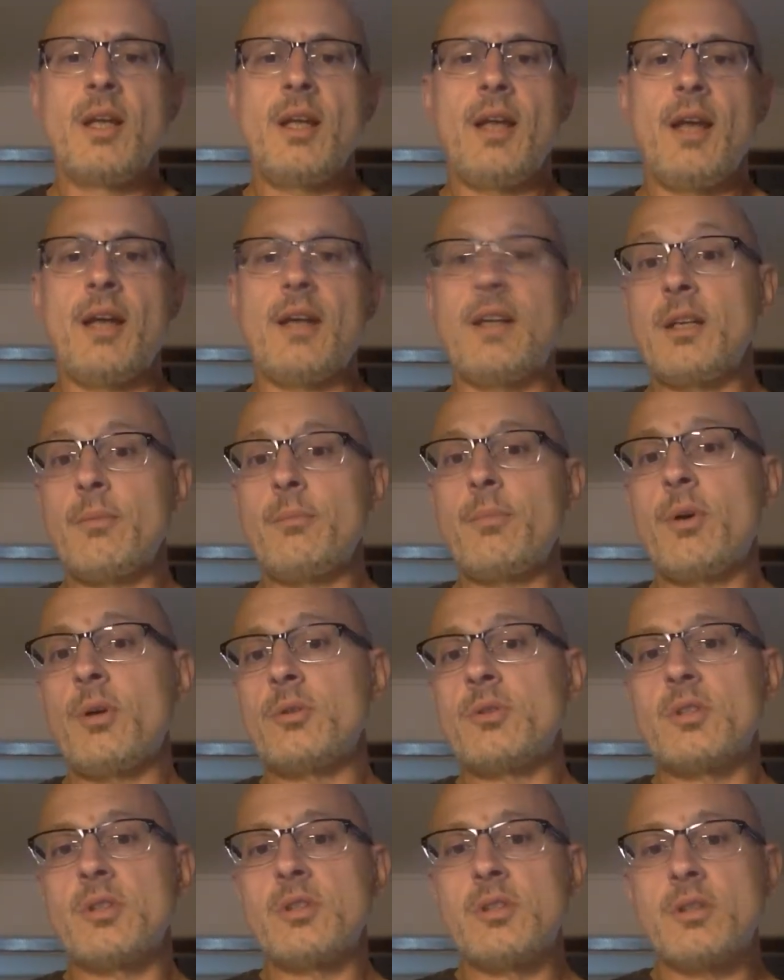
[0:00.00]
And it
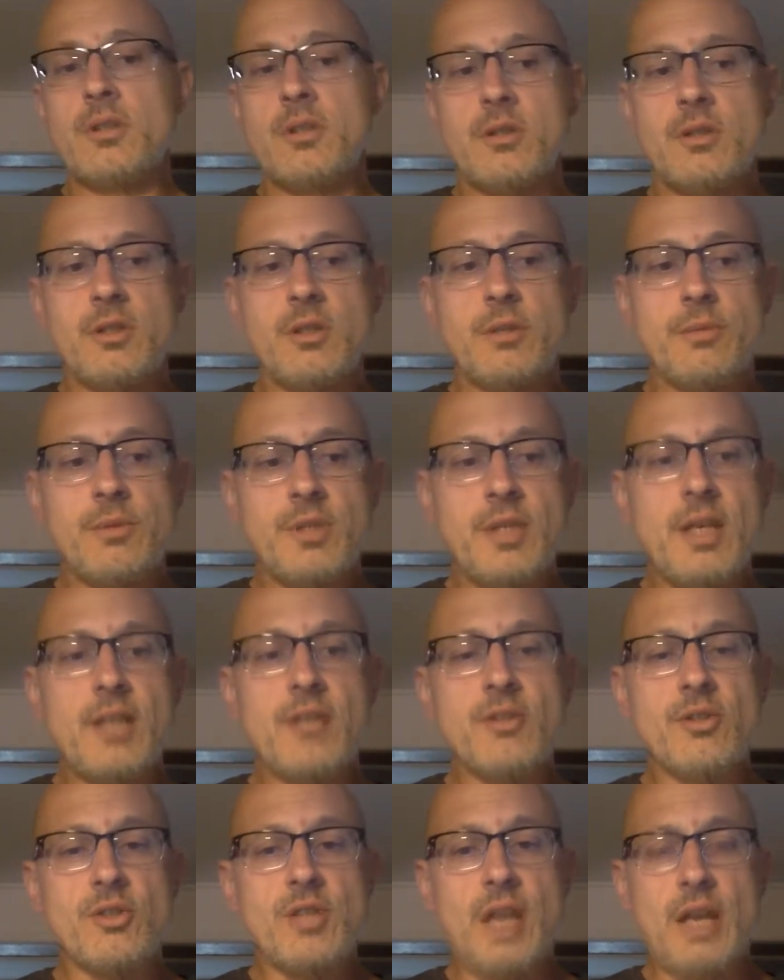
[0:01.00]
imposes
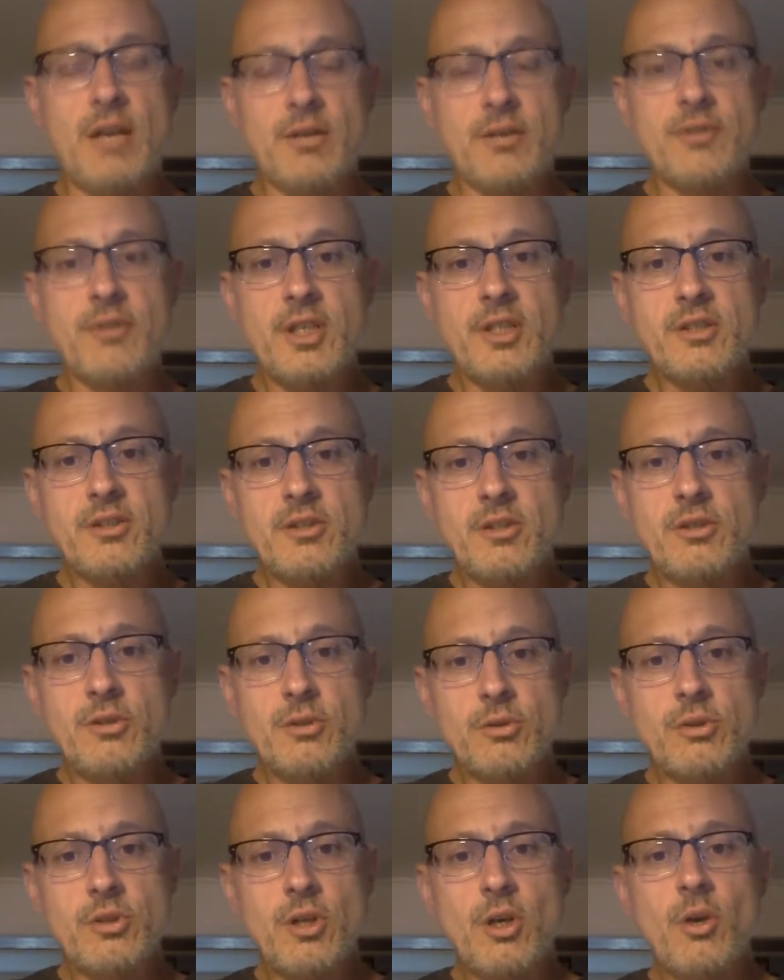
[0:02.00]
substantial sacrifice to
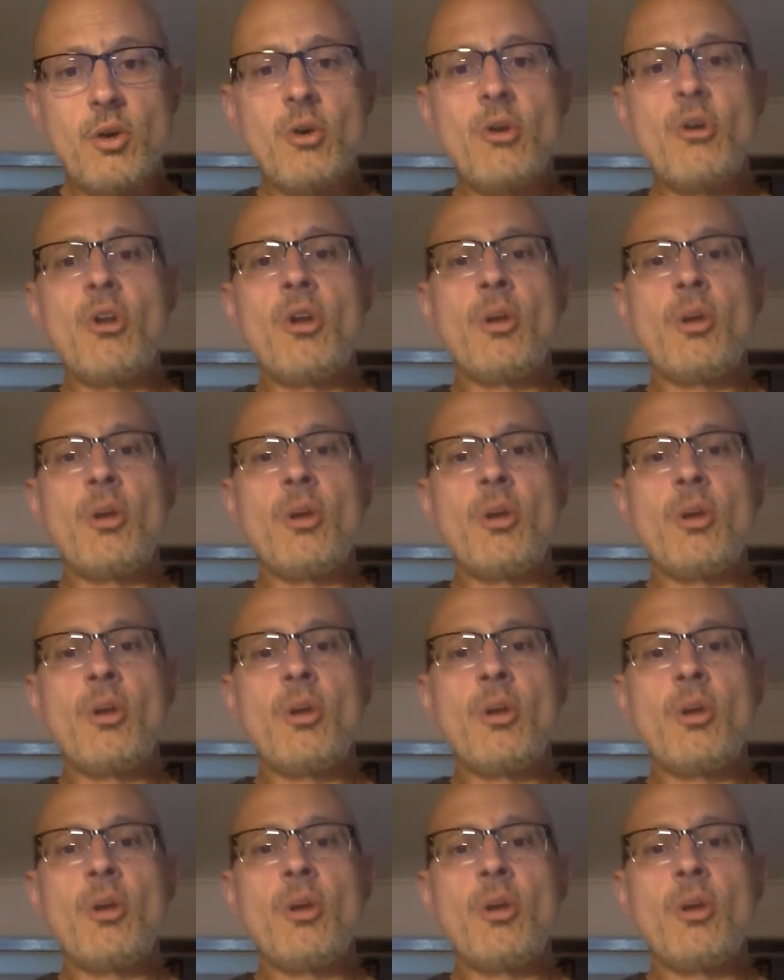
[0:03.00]
do so,